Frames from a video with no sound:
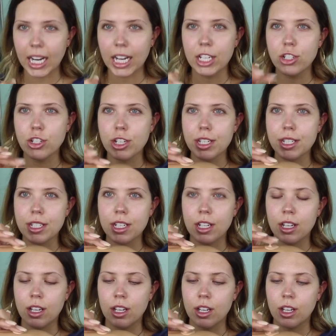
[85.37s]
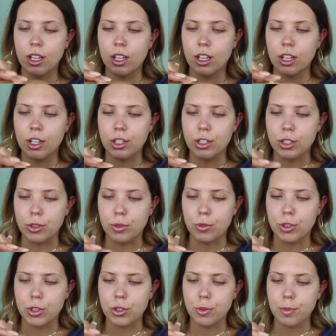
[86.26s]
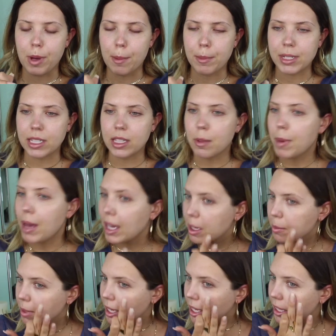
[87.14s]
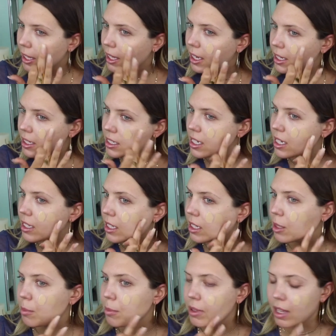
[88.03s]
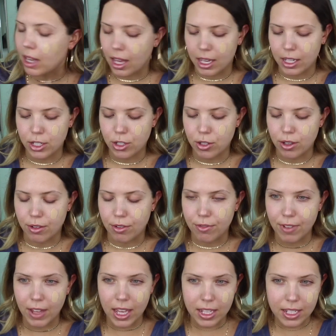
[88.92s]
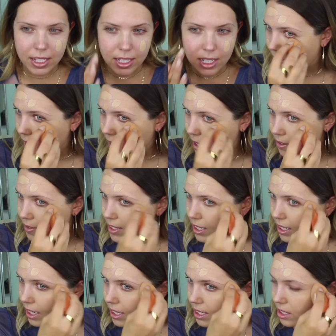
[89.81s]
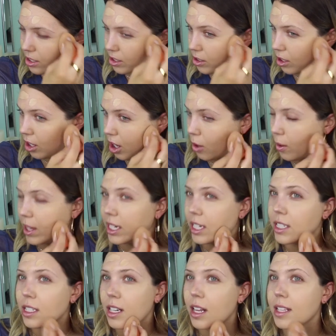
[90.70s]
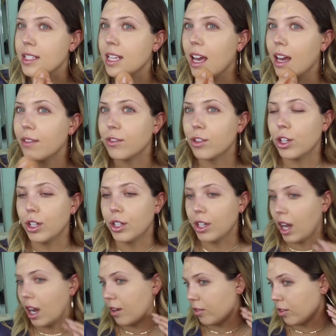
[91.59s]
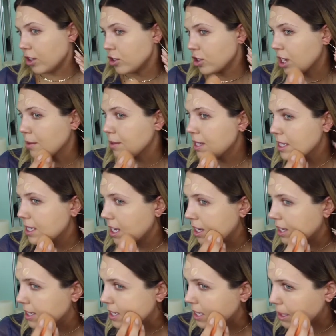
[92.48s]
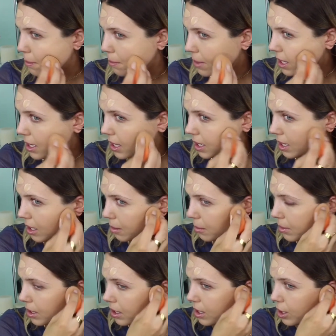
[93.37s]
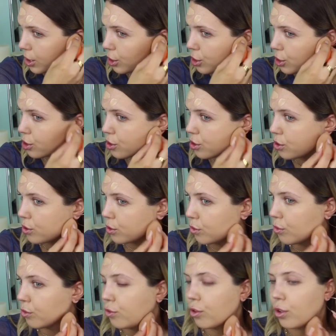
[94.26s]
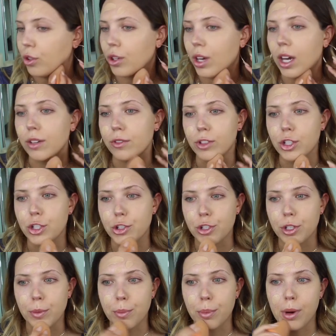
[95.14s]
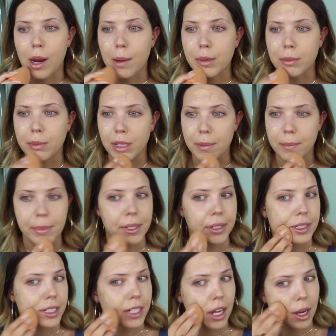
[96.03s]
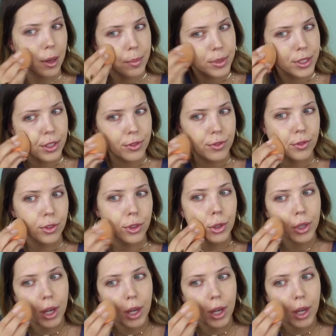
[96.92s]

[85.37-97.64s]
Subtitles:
and I just do 2 pumps on the back of my hand and then apply to the face. And it gives a nice glow, and it does have good coverage. I would say it's like medium to full coverage. You could probably build it up to full